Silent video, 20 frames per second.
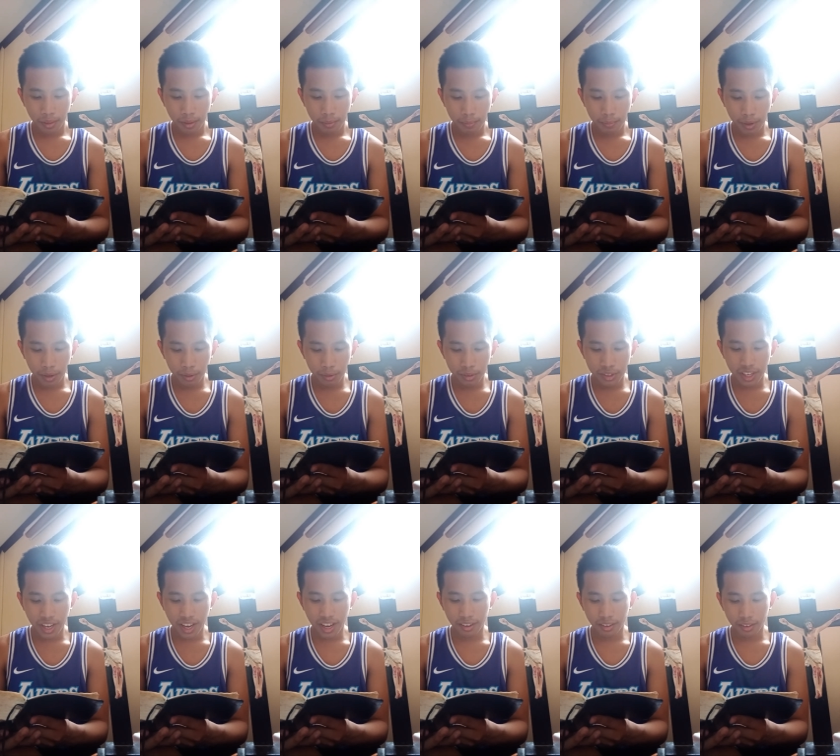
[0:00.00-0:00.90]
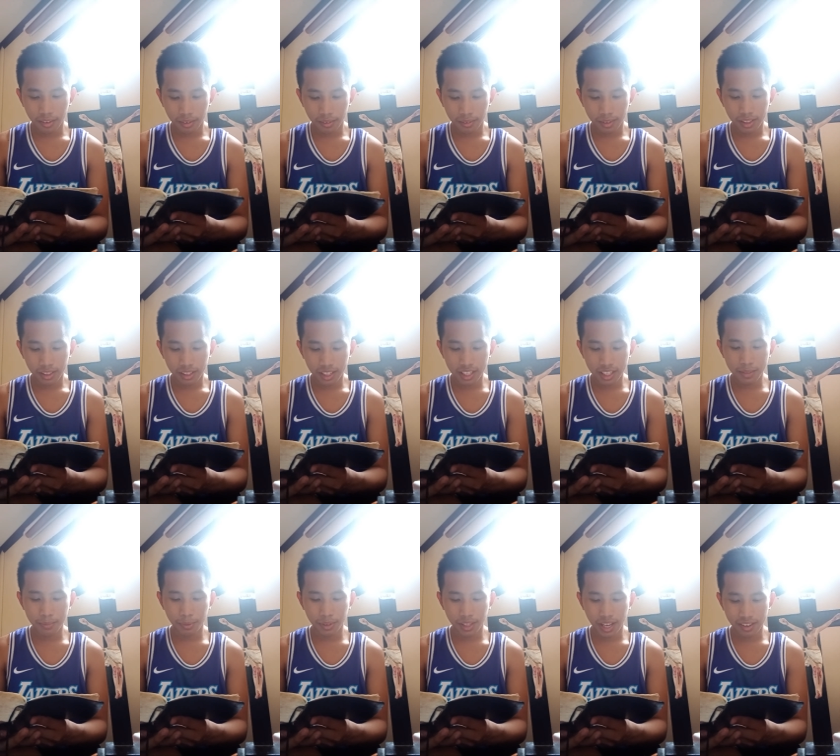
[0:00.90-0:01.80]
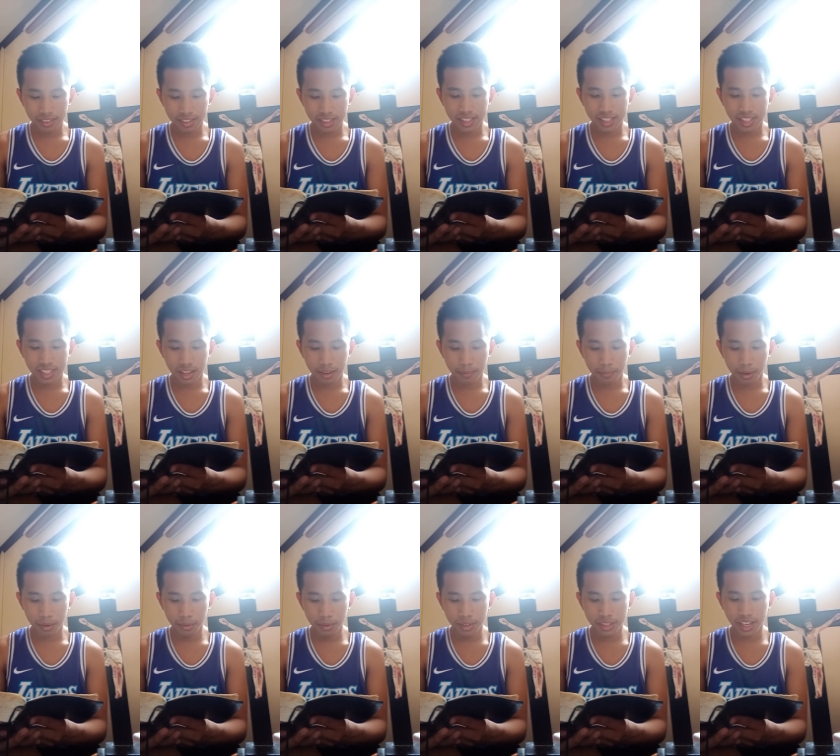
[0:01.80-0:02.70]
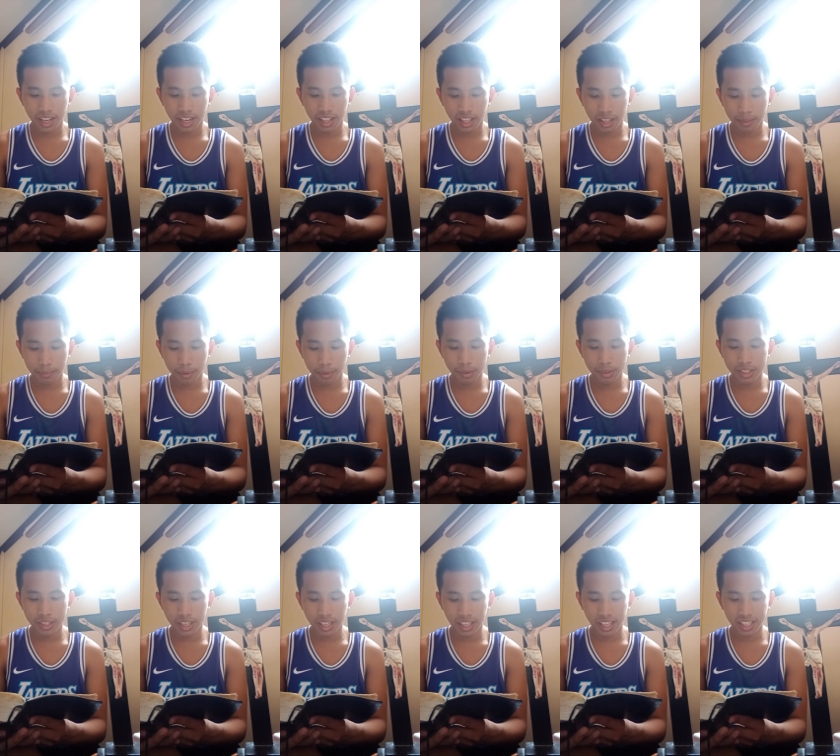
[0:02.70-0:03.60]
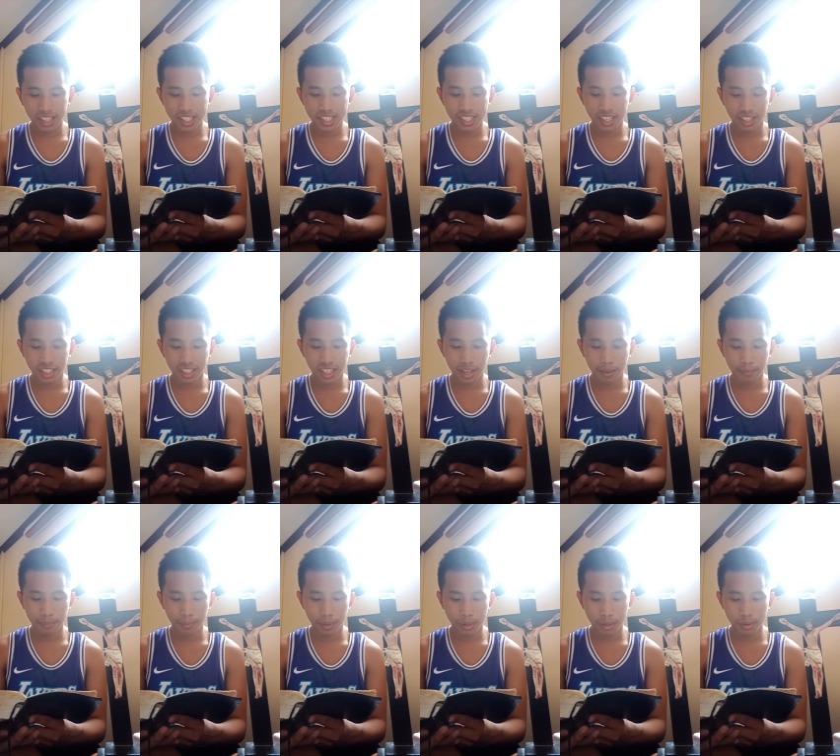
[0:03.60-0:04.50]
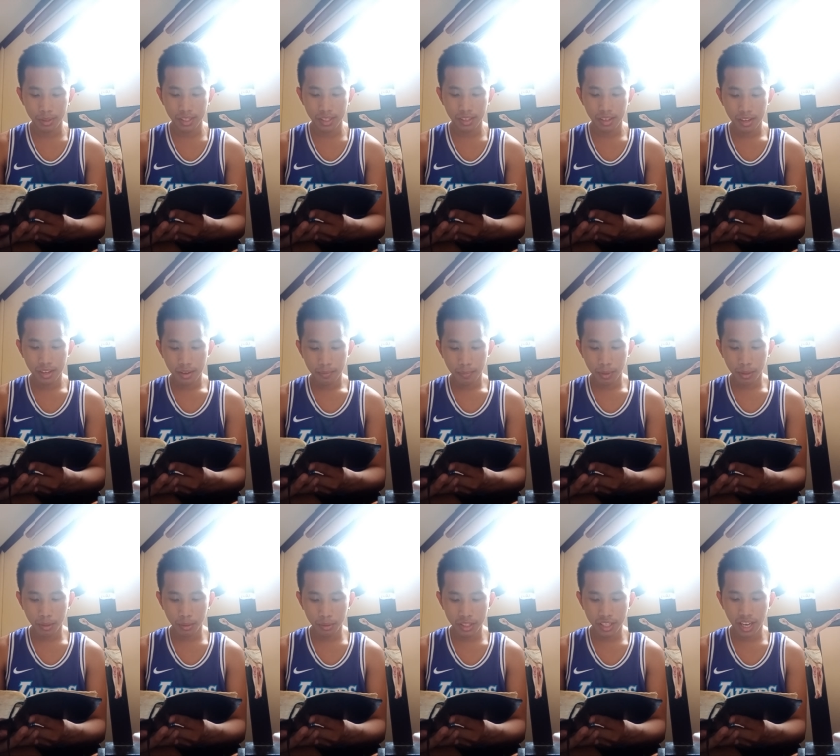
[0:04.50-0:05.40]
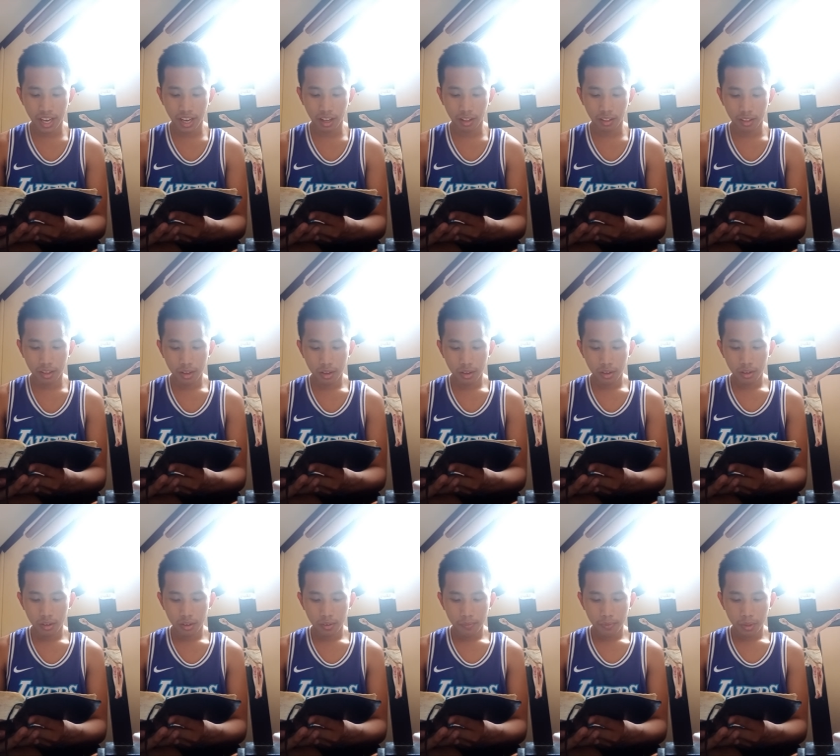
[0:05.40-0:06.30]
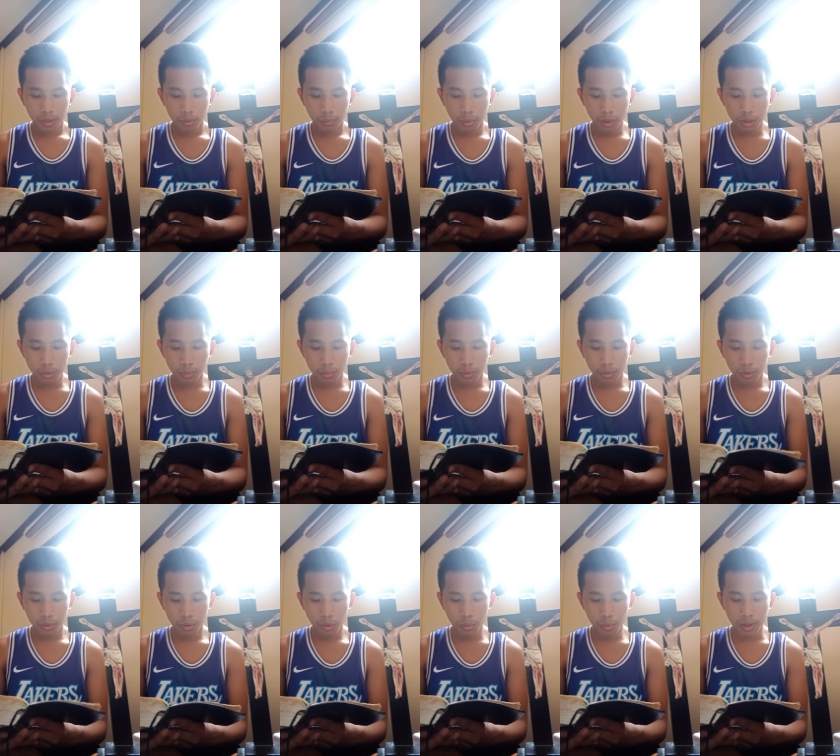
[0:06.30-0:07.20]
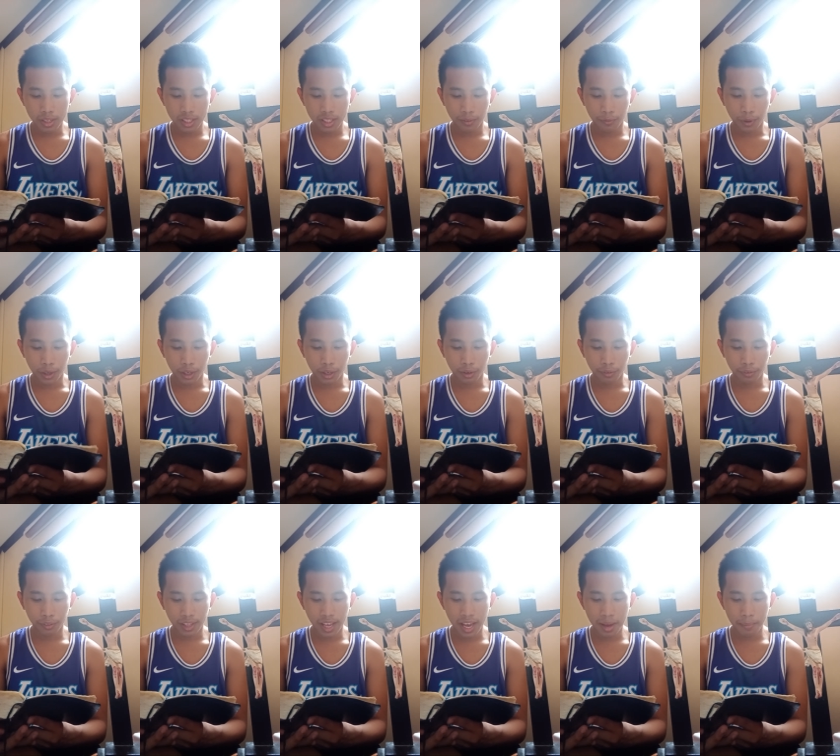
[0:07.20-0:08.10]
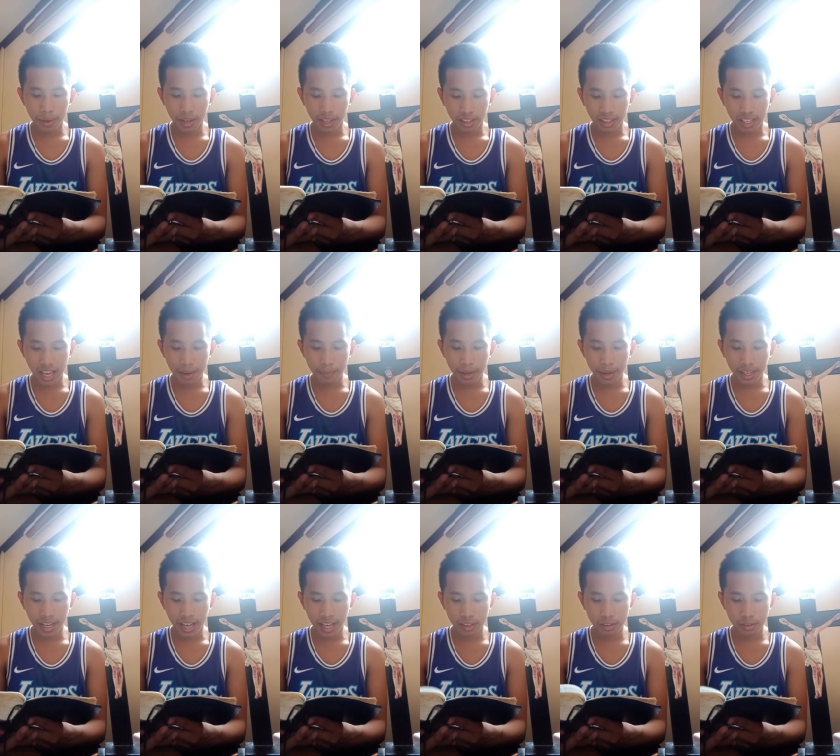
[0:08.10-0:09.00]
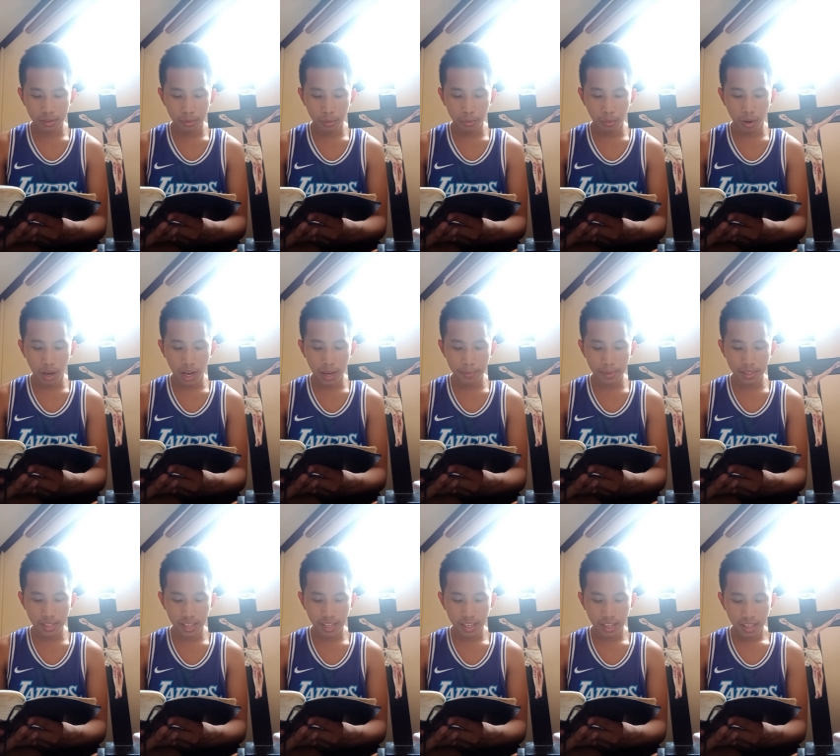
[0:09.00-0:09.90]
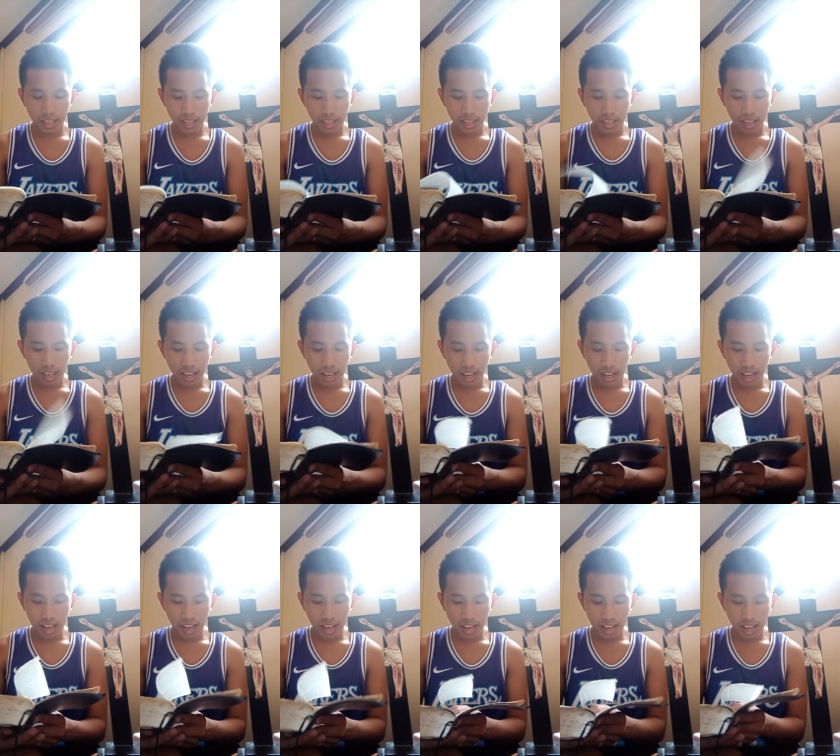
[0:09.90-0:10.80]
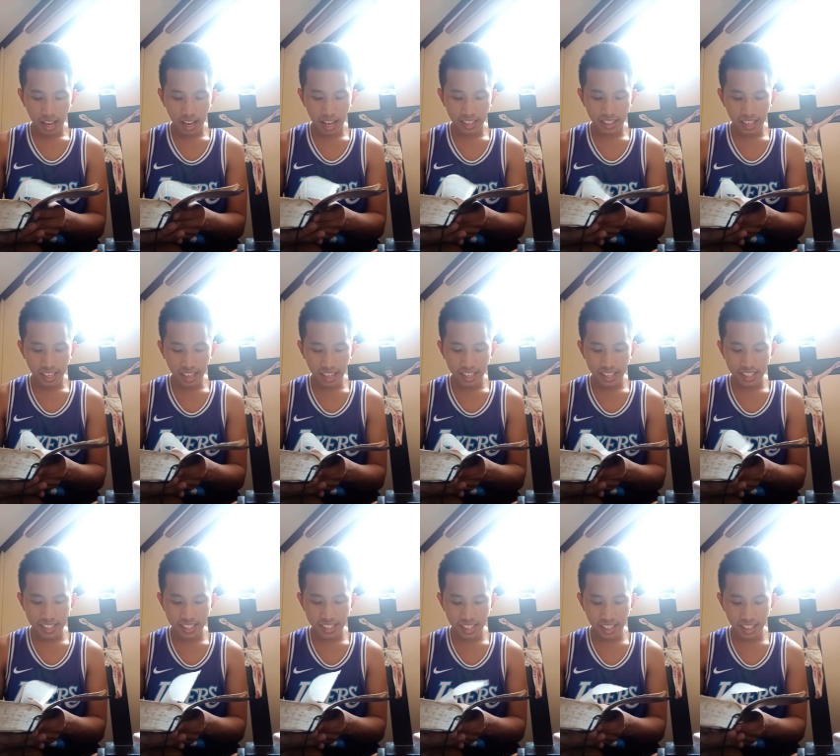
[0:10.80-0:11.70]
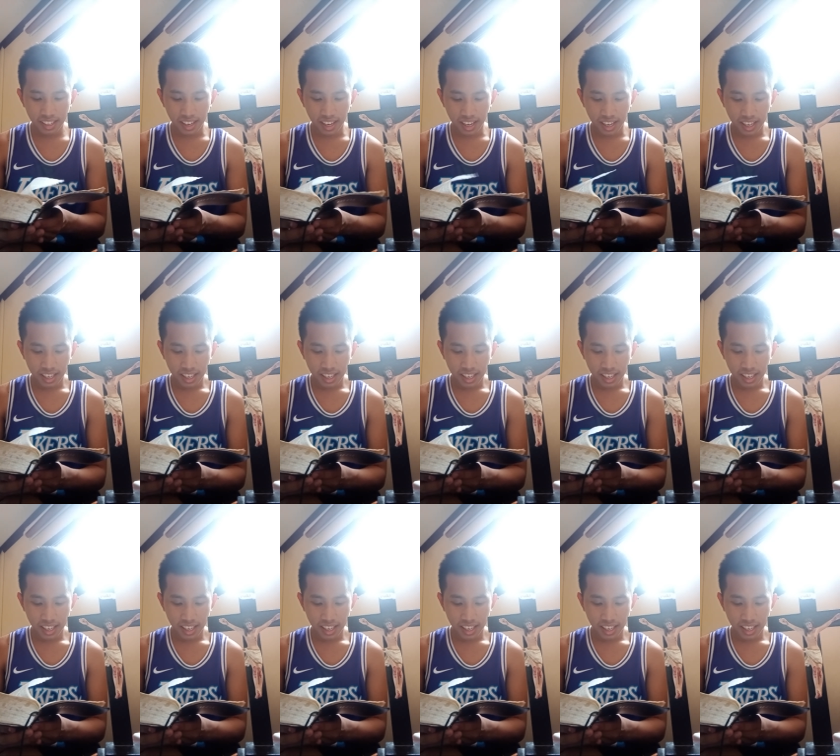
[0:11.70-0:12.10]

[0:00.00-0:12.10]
Mehujael. Let's pronounce this name. Mehujael, and Mehujael had a son named Methushael, who was the father of Lamech. Lamech had 2 wives, Ada and Zillah.